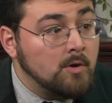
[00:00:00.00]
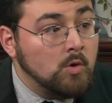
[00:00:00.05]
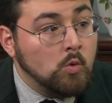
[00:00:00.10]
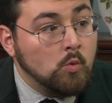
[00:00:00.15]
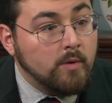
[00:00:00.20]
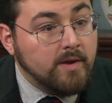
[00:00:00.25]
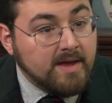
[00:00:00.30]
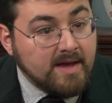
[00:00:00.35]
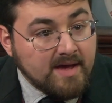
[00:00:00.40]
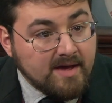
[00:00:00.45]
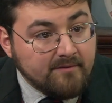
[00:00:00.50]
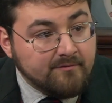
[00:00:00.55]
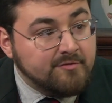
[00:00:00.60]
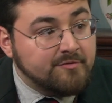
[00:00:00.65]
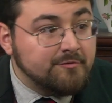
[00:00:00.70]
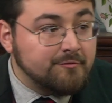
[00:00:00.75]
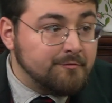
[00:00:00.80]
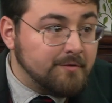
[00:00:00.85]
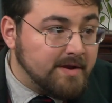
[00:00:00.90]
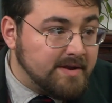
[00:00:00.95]
We have
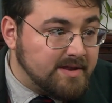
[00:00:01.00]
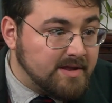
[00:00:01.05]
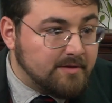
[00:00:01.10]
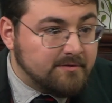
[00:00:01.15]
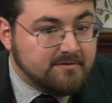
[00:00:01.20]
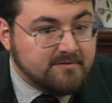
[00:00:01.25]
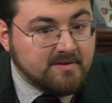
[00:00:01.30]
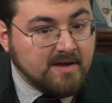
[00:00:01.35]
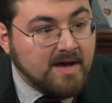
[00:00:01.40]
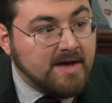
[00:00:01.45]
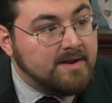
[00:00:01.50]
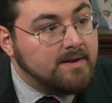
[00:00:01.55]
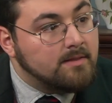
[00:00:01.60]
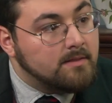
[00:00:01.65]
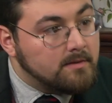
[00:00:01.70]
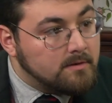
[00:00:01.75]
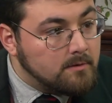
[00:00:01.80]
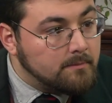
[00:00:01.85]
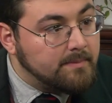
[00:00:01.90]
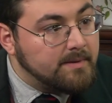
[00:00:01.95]
strayed outside a
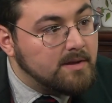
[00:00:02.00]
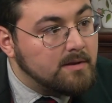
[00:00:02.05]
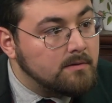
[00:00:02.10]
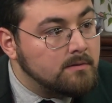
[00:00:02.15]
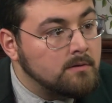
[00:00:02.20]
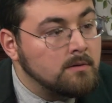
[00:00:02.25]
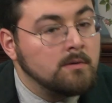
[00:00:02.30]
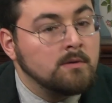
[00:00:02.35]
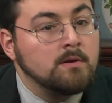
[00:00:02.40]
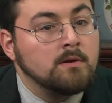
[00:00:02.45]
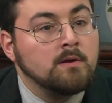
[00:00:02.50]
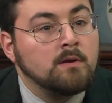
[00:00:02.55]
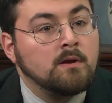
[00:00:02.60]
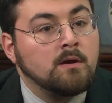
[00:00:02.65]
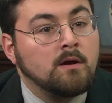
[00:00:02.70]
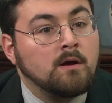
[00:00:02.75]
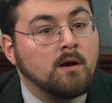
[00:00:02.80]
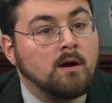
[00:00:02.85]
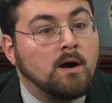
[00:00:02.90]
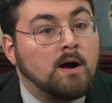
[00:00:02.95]
little bit.
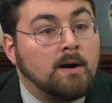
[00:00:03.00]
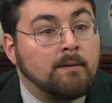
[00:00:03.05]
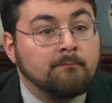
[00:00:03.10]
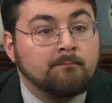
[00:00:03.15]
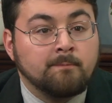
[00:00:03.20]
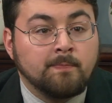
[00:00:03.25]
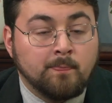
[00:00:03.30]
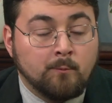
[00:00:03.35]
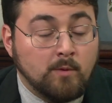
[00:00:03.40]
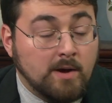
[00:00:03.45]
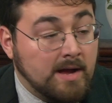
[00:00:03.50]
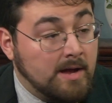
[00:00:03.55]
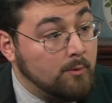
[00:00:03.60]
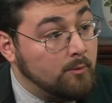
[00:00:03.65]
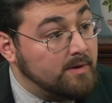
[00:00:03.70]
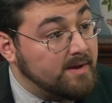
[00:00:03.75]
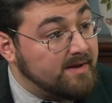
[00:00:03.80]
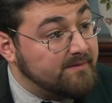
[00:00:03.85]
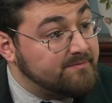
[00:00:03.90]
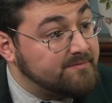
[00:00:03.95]
I
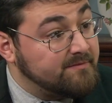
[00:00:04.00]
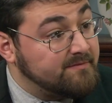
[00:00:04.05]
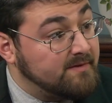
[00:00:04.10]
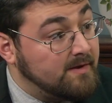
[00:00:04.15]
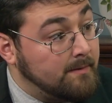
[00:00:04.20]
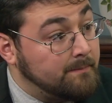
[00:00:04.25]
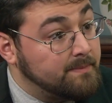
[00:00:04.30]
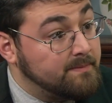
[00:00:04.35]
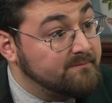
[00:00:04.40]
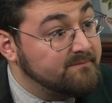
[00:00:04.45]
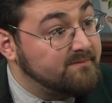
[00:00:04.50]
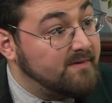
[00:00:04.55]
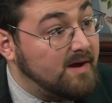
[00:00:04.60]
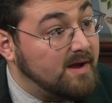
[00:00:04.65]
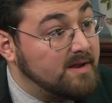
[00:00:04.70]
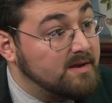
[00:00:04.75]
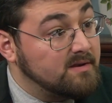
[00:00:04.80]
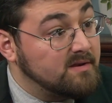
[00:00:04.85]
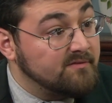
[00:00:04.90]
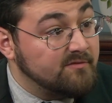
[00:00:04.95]
would have to help them
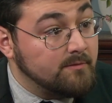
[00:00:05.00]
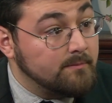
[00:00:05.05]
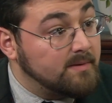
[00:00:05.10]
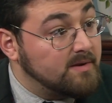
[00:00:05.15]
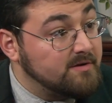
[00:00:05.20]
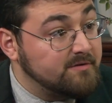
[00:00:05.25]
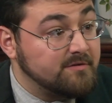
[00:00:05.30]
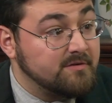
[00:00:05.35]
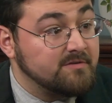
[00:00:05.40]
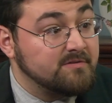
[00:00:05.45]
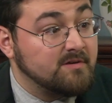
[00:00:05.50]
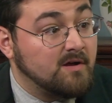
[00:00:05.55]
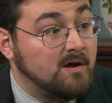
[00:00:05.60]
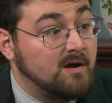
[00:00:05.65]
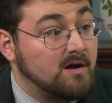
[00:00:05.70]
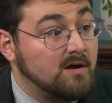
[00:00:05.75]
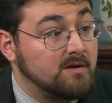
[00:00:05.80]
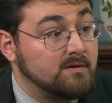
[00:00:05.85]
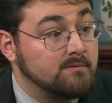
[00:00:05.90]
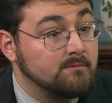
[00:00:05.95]
find information
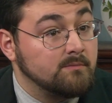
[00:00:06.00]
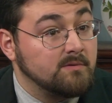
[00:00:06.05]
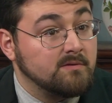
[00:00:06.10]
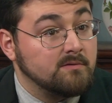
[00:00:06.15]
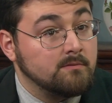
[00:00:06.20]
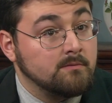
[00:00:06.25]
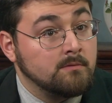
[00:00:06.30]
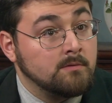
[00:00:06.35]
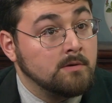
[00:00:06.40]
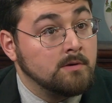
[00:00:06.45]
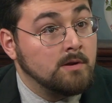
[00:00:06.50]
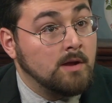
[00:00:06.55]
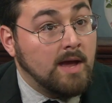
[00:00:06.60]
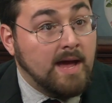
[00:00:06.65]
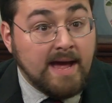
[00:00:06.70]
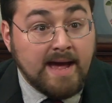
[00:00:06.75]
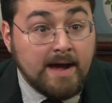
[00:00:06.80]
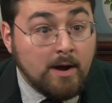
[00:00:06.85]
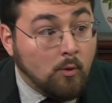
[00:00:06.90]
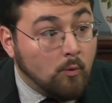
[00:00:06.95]
on
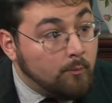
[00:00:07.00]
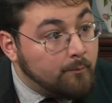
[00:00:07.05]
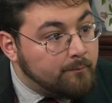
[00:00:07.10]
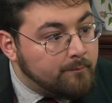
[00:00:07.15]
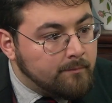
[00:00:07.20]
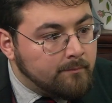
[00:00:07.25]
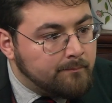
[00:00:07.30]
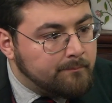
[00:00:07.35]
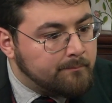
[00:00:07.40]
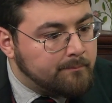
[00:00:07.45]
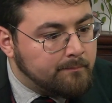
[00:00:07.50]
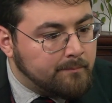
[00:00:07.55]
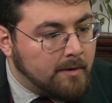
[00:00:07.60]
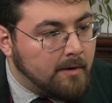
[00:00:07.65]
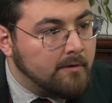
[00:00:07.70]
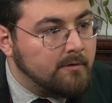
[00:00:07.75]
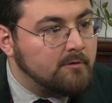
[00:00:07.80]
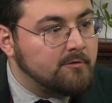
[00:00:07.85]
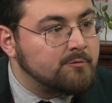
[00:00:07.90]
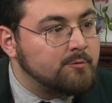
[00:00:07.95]
how
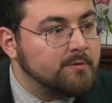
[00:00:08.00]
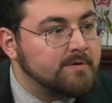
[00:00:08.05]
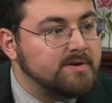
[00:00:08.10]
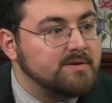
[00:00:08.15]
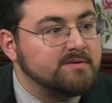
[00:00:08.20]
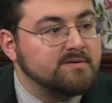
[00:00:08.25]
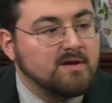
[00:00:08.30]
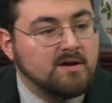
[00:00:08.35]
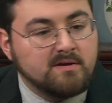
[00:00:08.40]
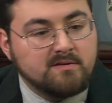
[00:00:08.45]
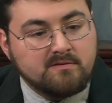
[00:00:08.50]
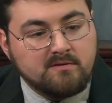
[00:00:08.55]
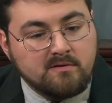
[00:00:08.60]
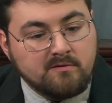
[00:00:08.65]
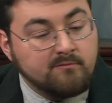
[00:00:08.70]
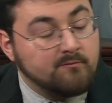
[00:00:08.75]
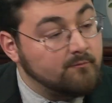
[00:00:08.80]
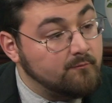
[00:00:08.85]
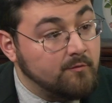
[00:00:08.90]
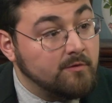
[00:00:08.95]
burials were
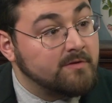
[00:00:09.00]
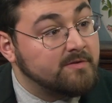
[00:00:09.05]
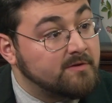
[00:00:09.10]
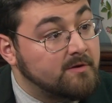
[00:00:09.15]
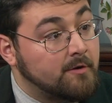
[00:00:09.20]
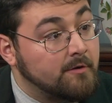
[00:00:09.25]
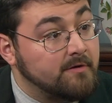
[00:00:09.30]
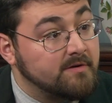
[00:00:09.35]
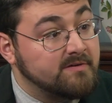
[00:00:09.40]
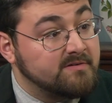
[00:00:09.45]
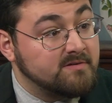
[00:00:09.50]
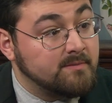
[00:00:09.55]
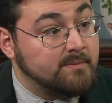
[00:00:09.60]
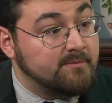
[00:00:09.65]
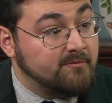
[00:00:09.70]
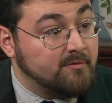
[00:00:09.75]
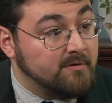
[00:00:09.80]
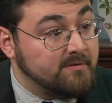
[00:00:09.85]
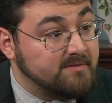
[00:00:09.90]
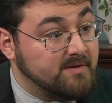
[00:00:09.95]
conducted for the current
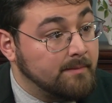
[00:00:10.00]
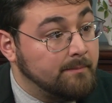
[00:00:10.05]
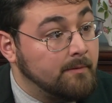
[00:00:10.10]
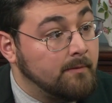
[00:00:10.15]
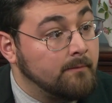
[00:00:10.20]
exhibit, for example.